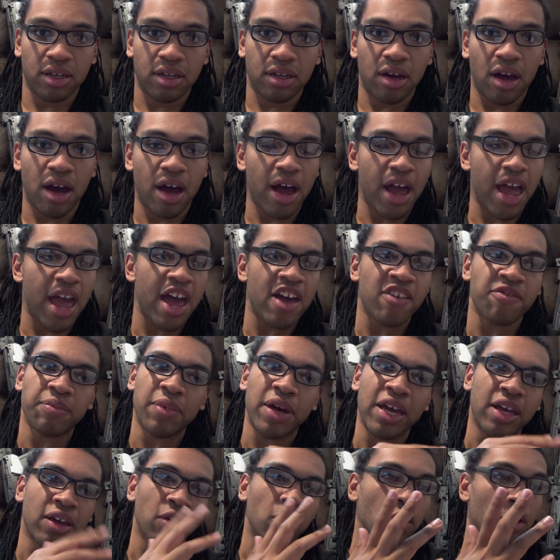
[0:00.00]
I have
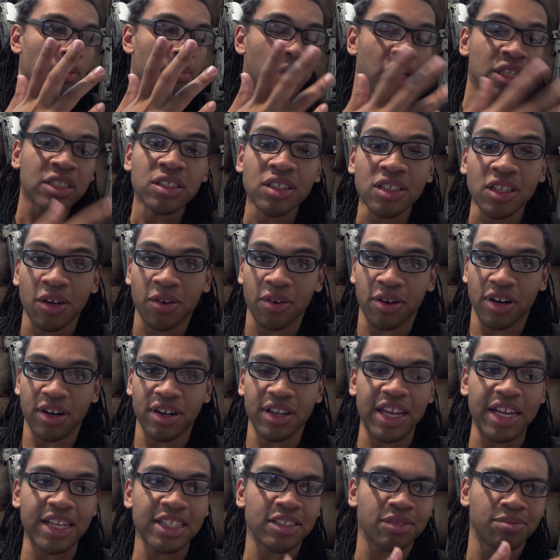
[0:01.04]
my old muzzle loader,
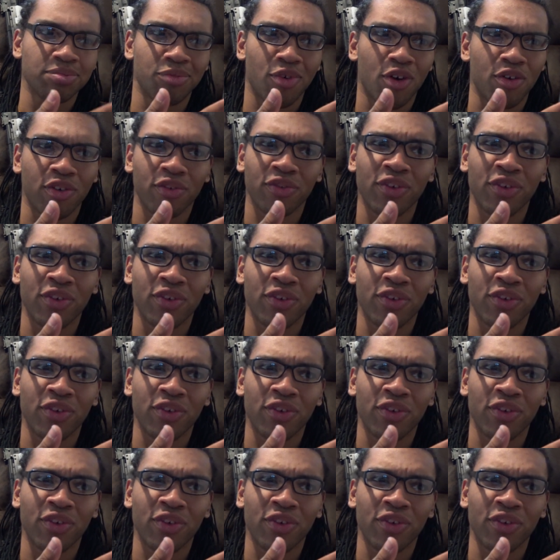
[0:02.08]
and that's more of